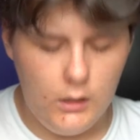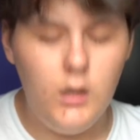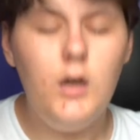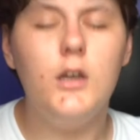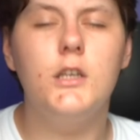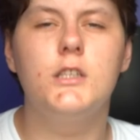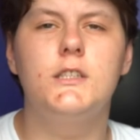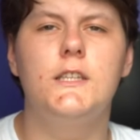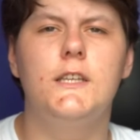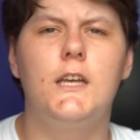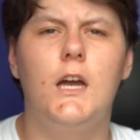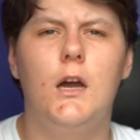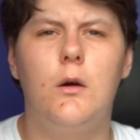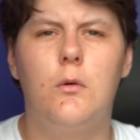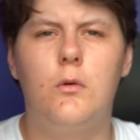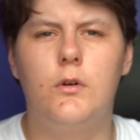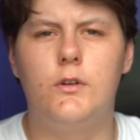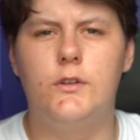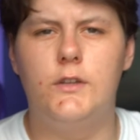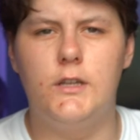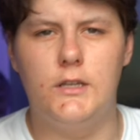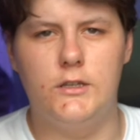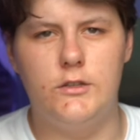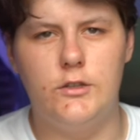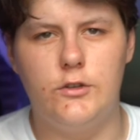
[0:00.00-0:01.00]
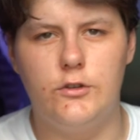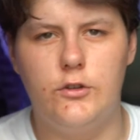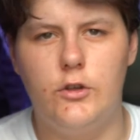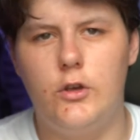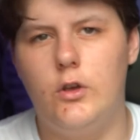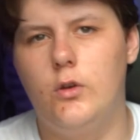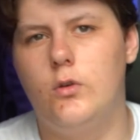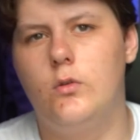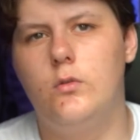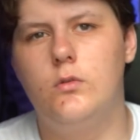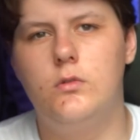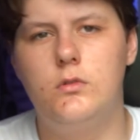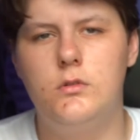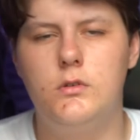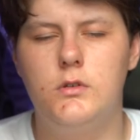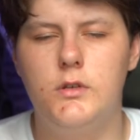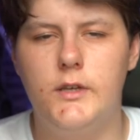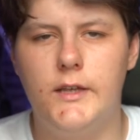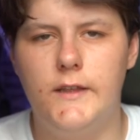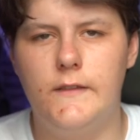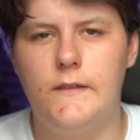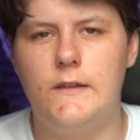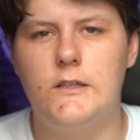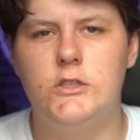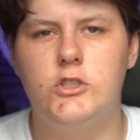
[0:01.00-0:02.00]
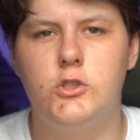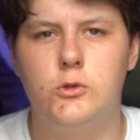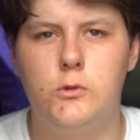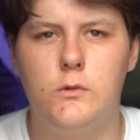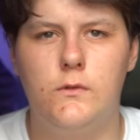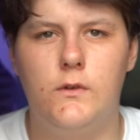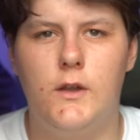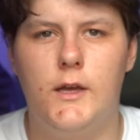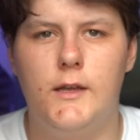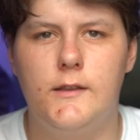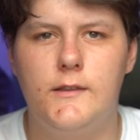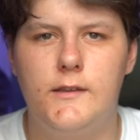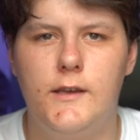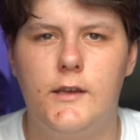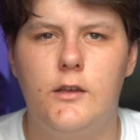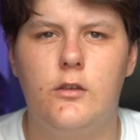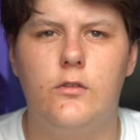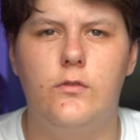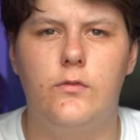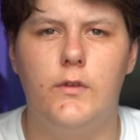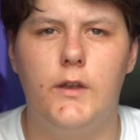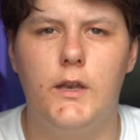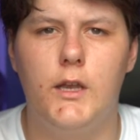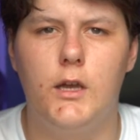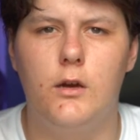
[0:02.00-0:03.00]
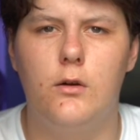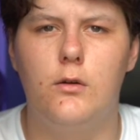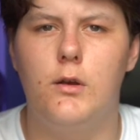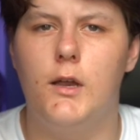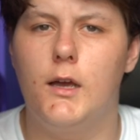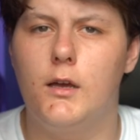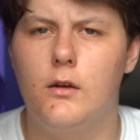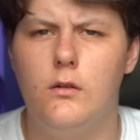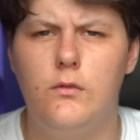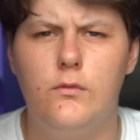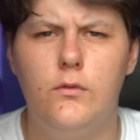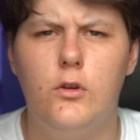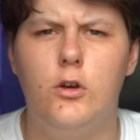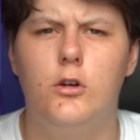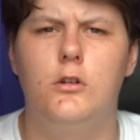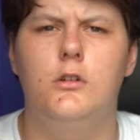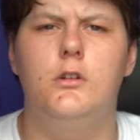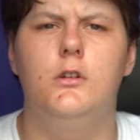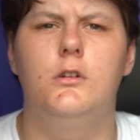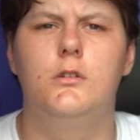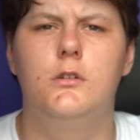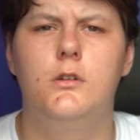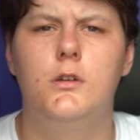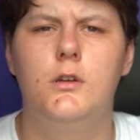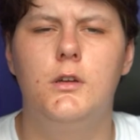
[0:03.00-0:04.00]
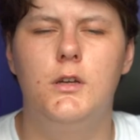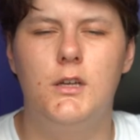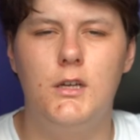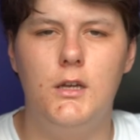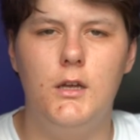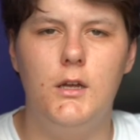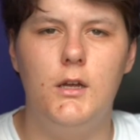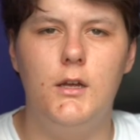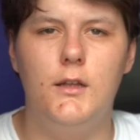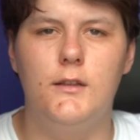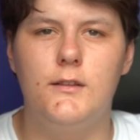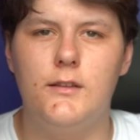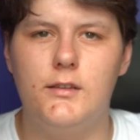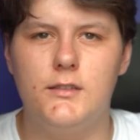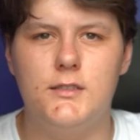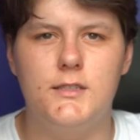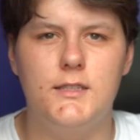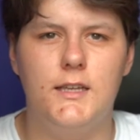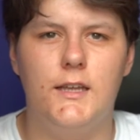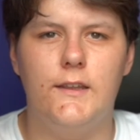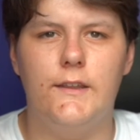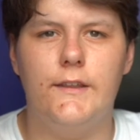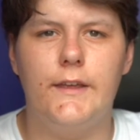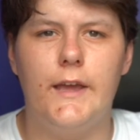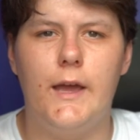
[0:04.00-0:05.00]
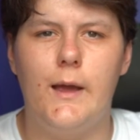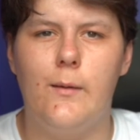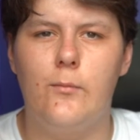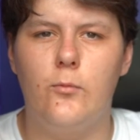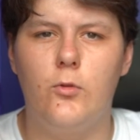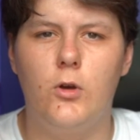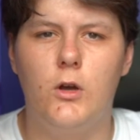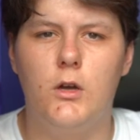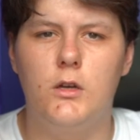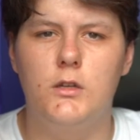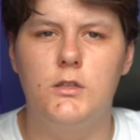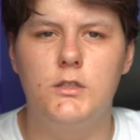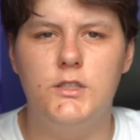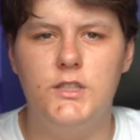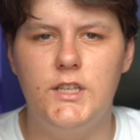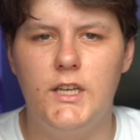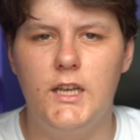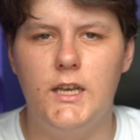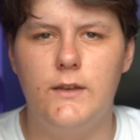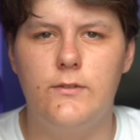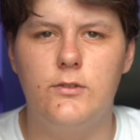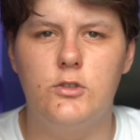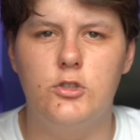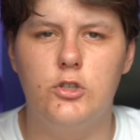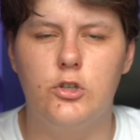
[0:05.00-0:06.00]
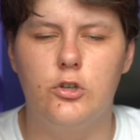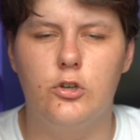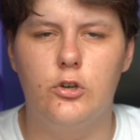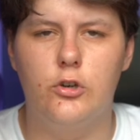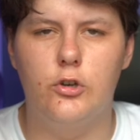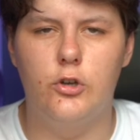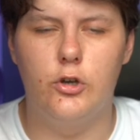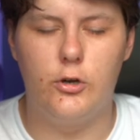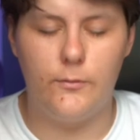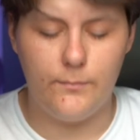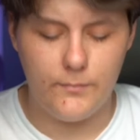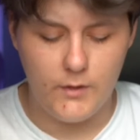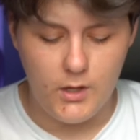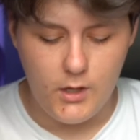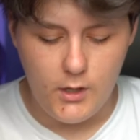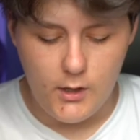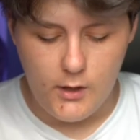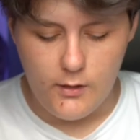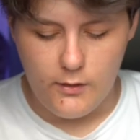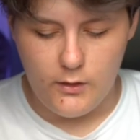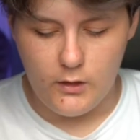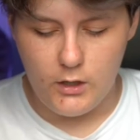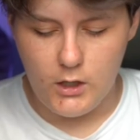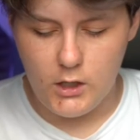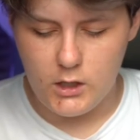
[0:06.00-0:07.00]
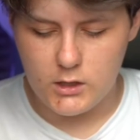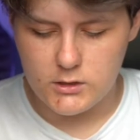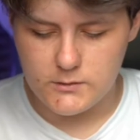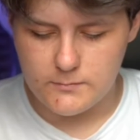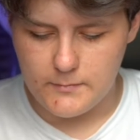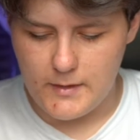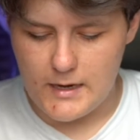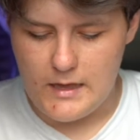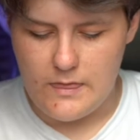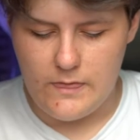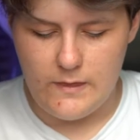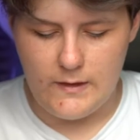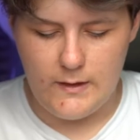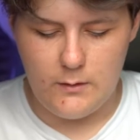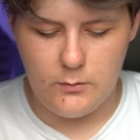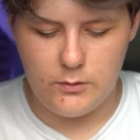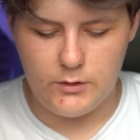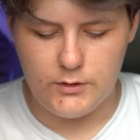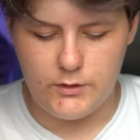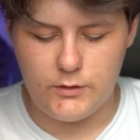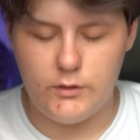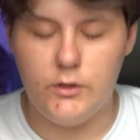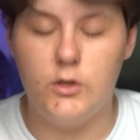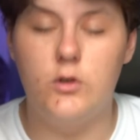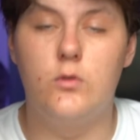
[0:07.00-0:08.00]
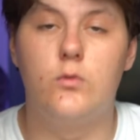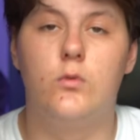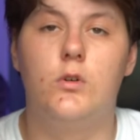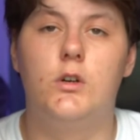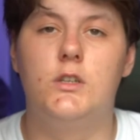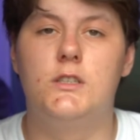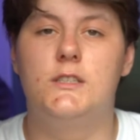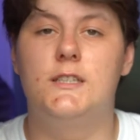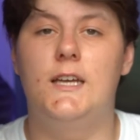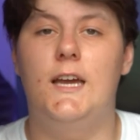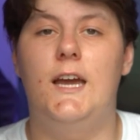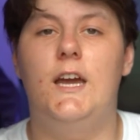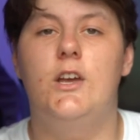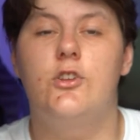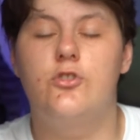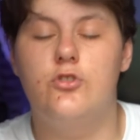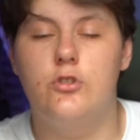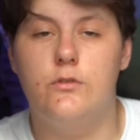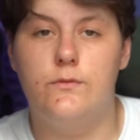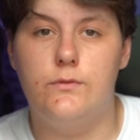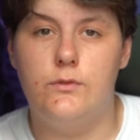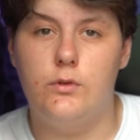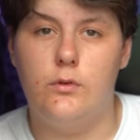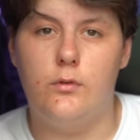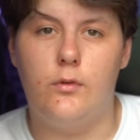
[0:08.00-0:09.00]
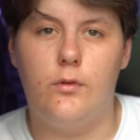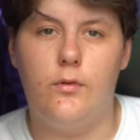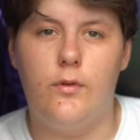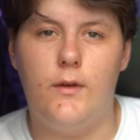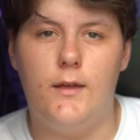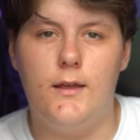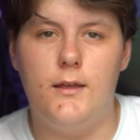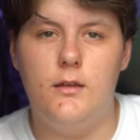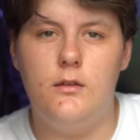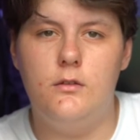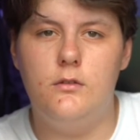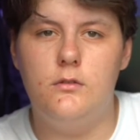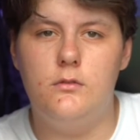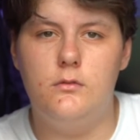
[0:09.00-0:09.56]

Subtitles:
last thing I wanted to do in this sort of like test video, like a vlog, testing out the camera, seeing if it's good or not. The last main thing I wanted to do was astrophotography,